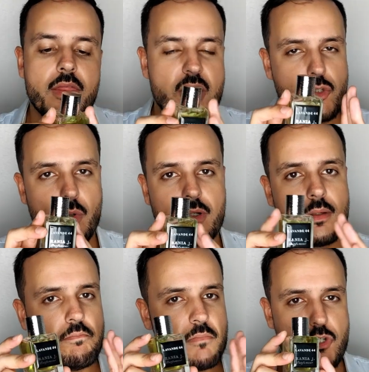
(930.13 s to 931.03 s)
This
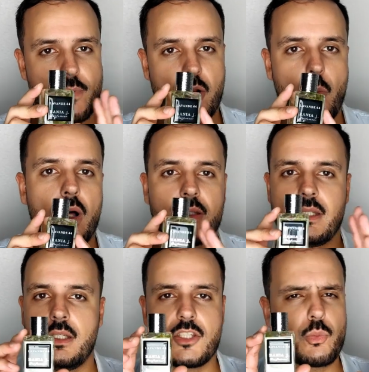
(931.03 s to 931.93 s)
one, much better
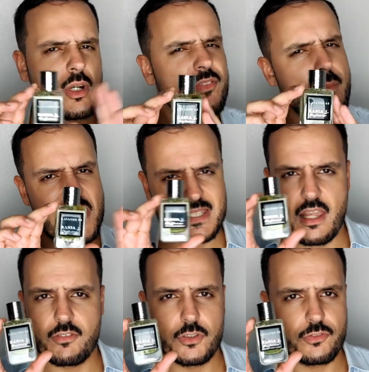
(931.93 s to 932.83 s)
quality. It's one of the
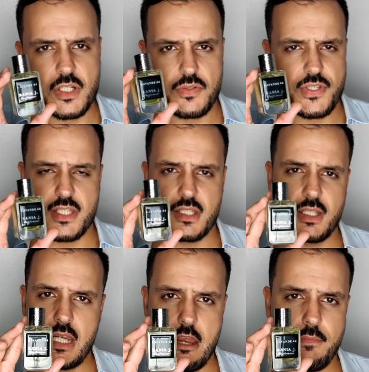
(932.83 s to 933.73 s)
best lavender fragrances
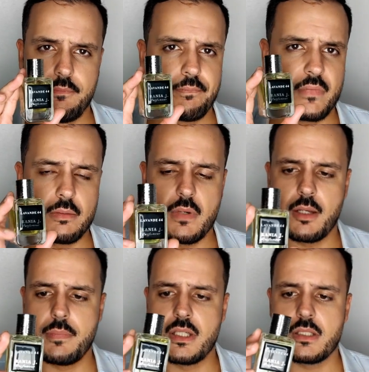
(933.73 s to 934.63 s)
in the game, in
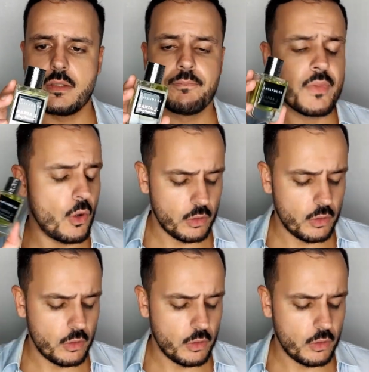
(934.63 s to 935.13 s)
my opinion.